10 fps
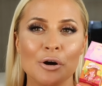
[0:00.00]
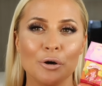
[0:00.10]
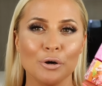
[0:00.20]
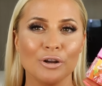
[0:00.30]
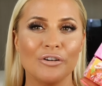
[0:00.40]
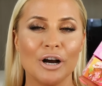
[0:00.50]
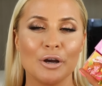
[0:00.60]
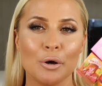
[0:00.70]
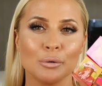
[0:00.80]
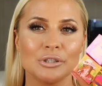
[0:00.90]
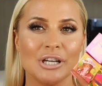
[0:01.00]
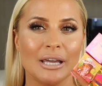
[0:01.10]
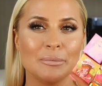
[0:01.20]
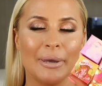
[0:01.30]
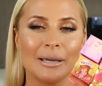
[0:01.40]
all of our gold
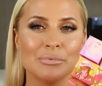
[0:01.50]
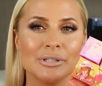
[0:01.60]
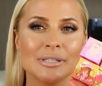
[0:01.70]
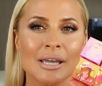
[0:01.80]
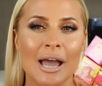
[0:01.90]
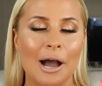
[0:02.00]
shade pigments.